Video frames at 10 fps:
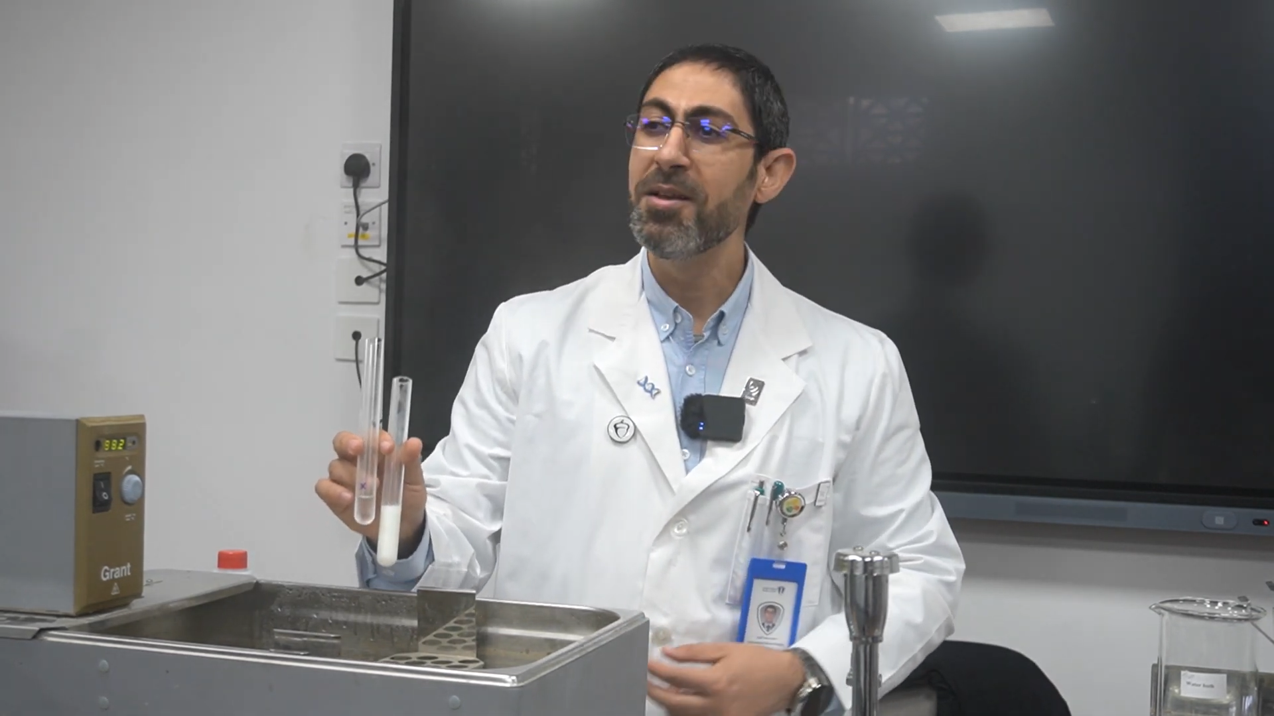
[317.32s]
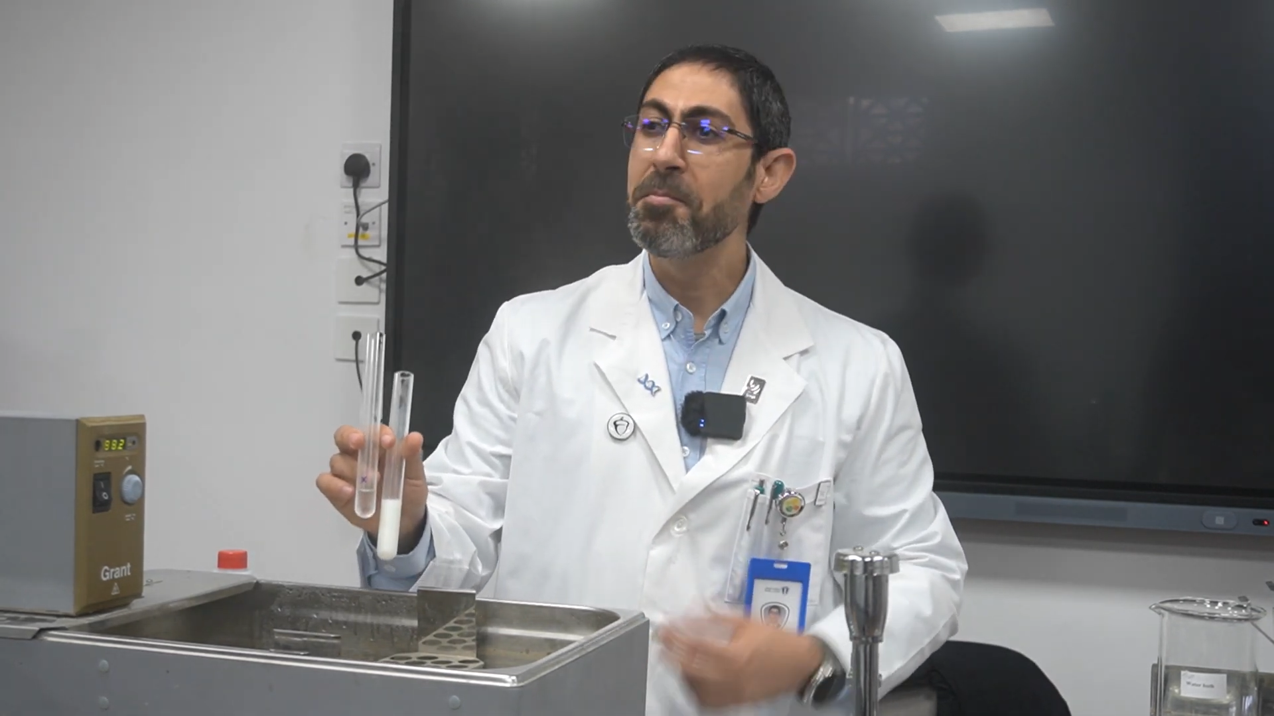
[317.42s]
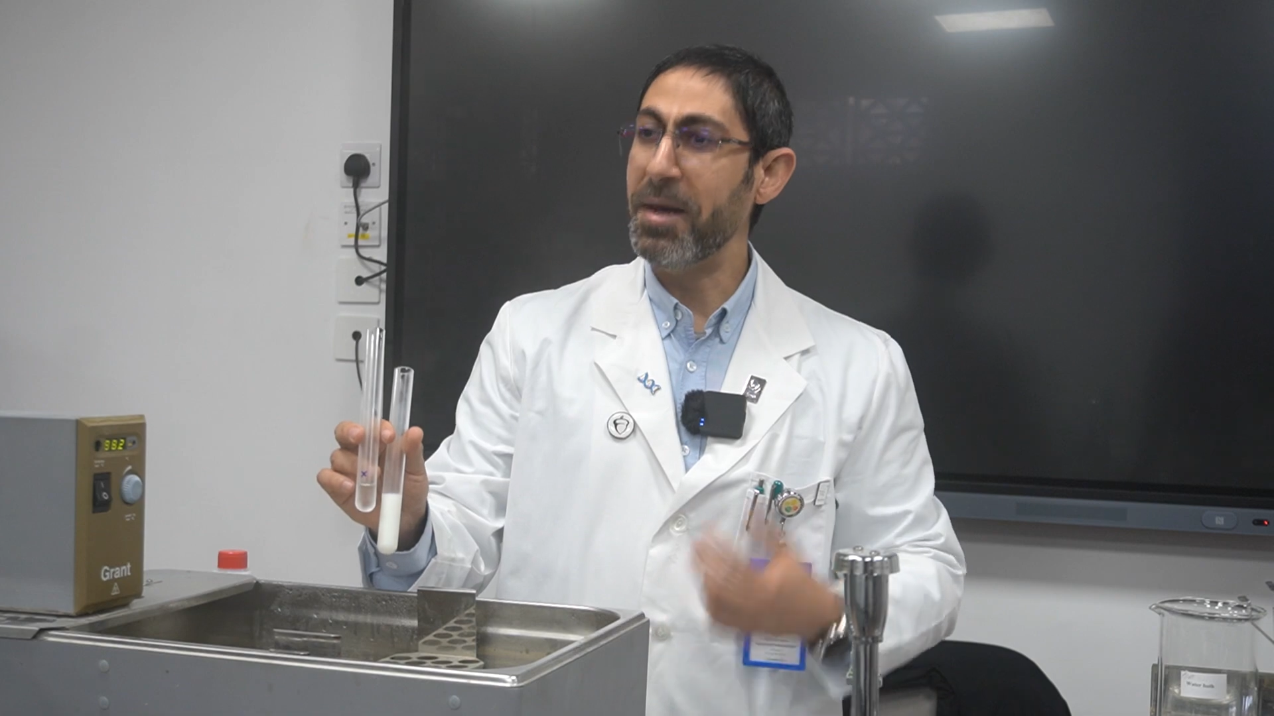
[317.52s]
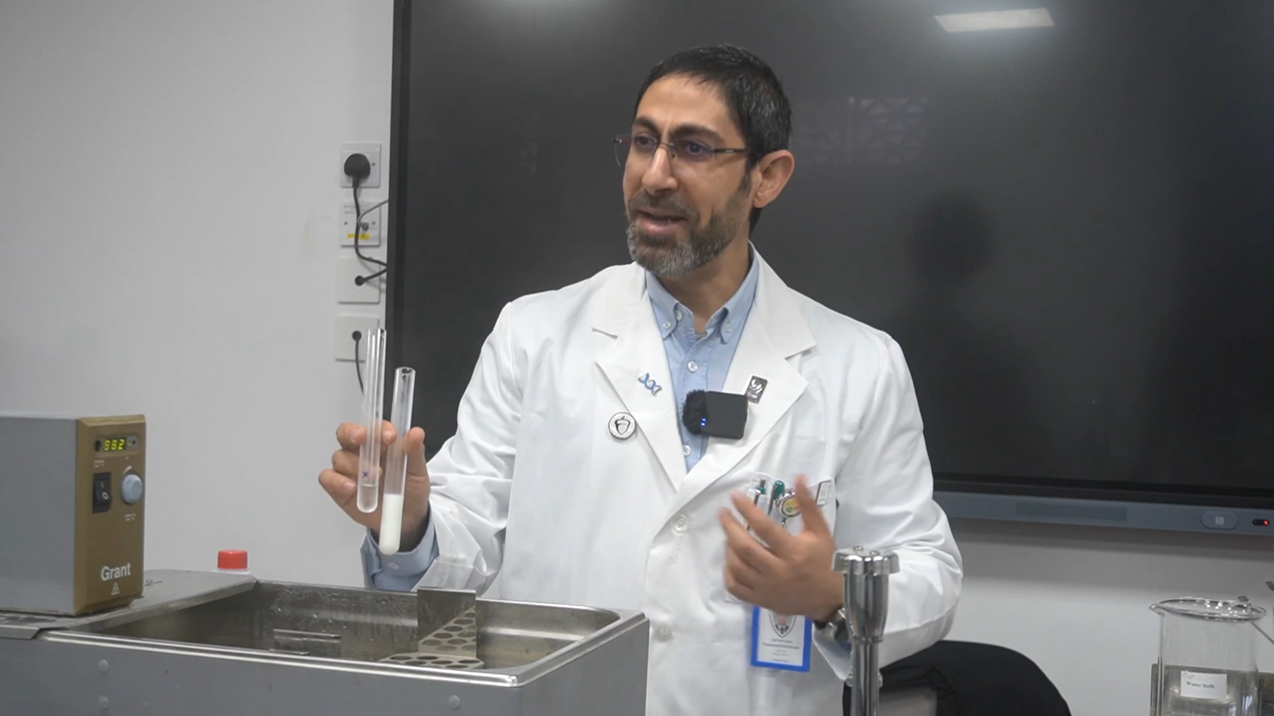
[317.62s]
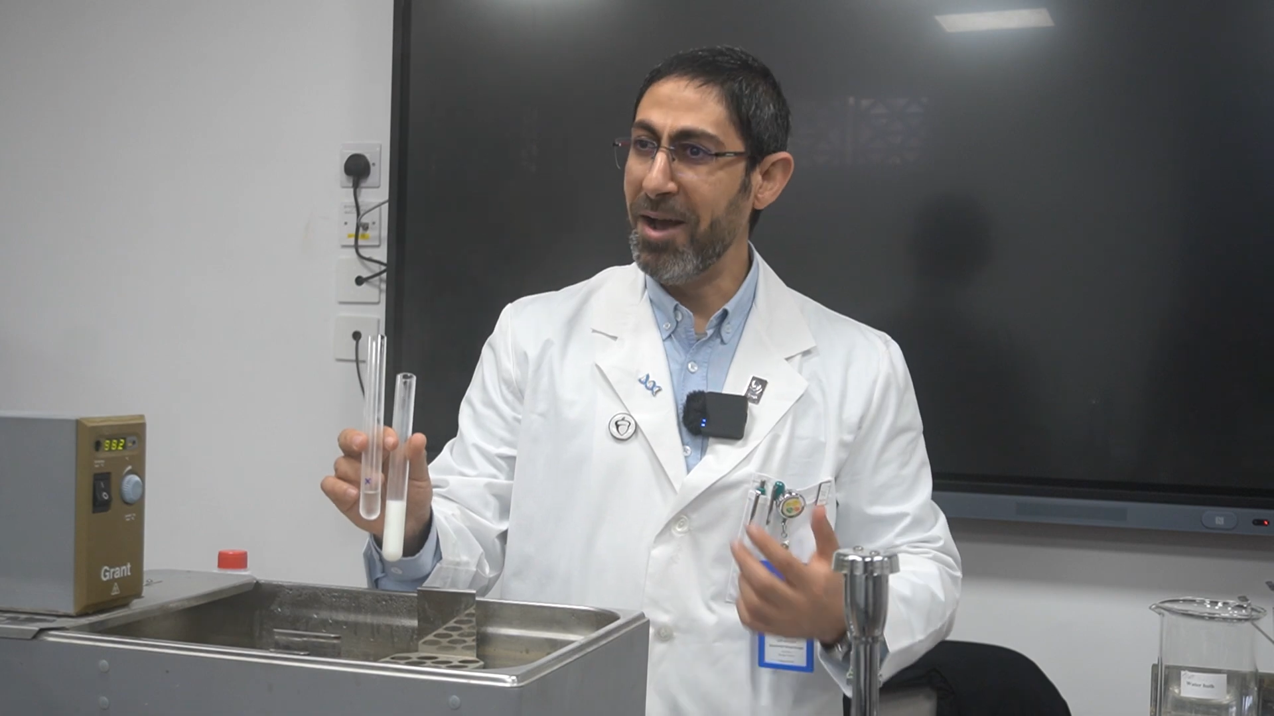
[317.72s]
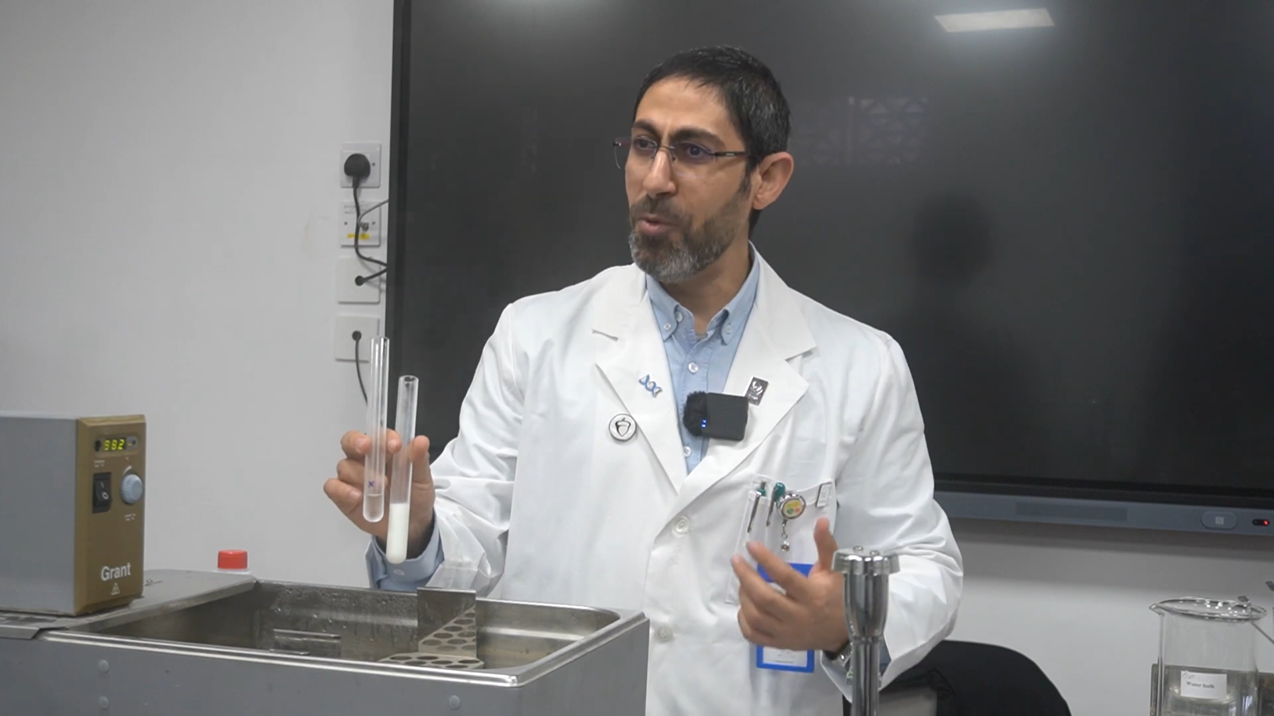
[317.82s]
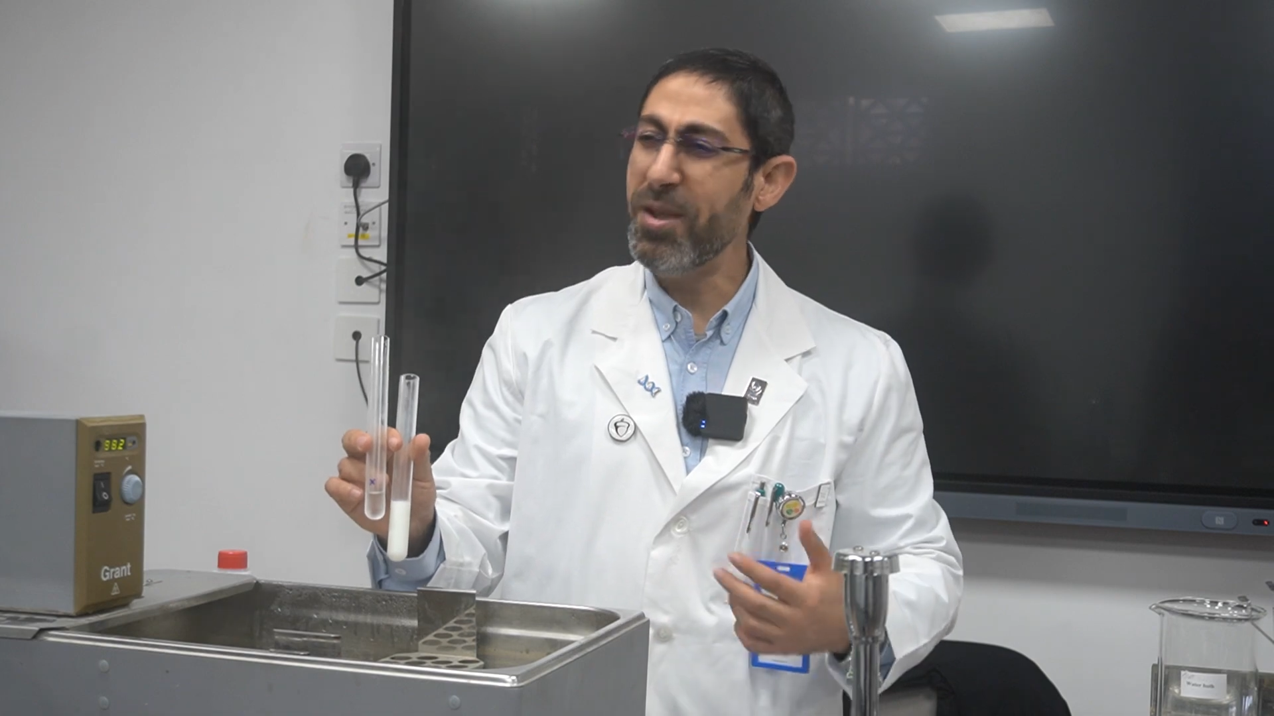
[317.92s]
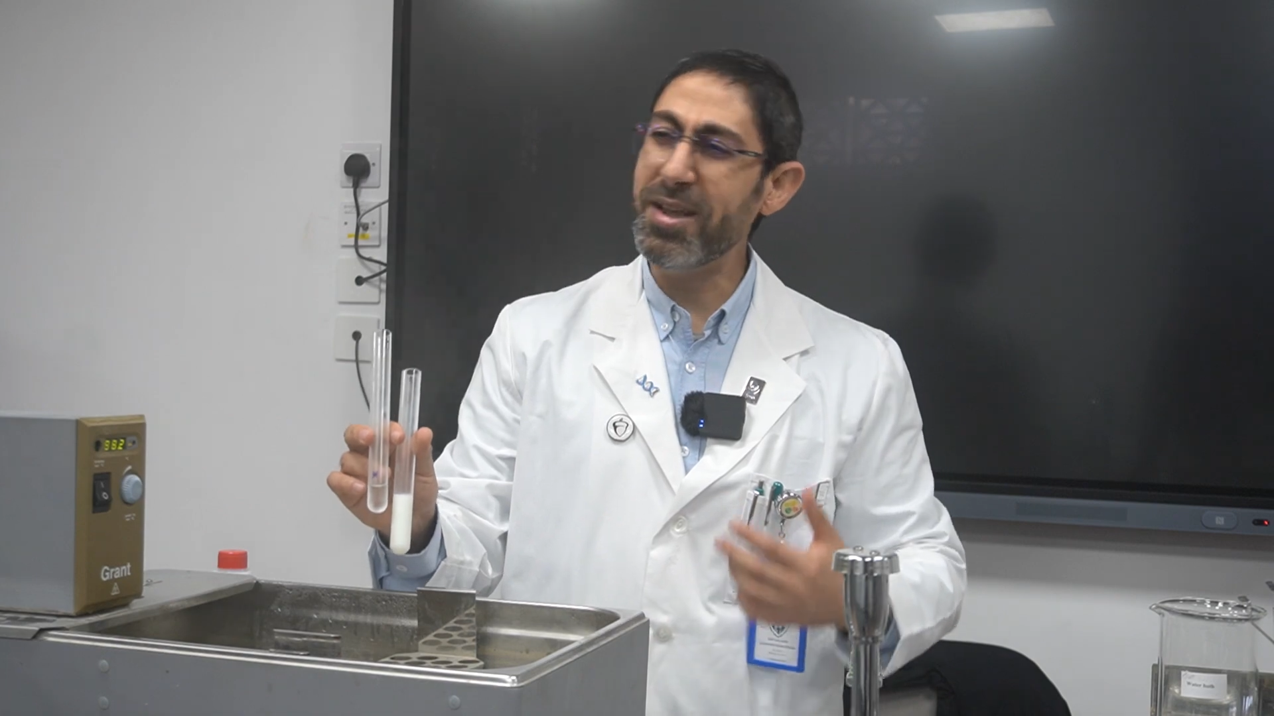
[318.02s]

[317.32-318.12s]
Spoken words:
But now we